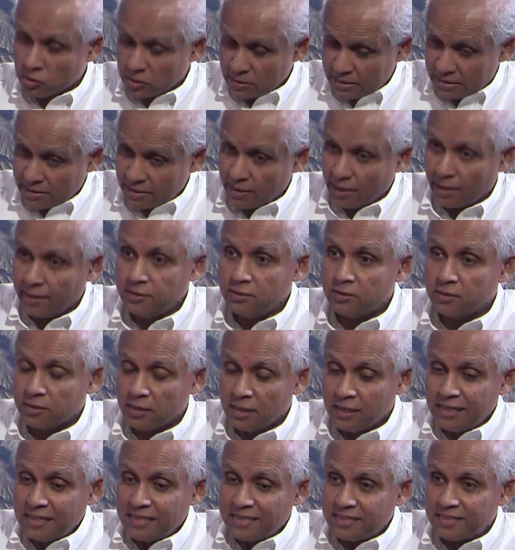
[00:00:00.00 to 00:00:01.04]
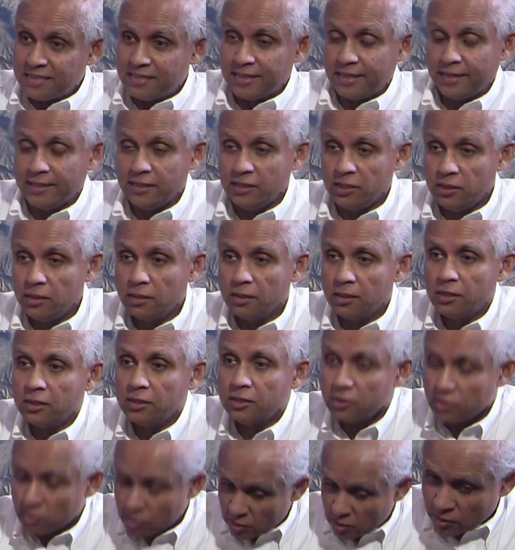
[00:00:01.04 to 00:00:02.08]
nice, steady,
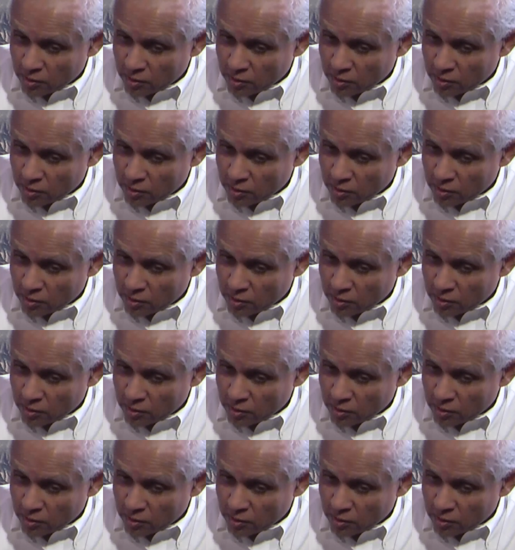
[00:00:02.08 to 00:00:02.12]
steady.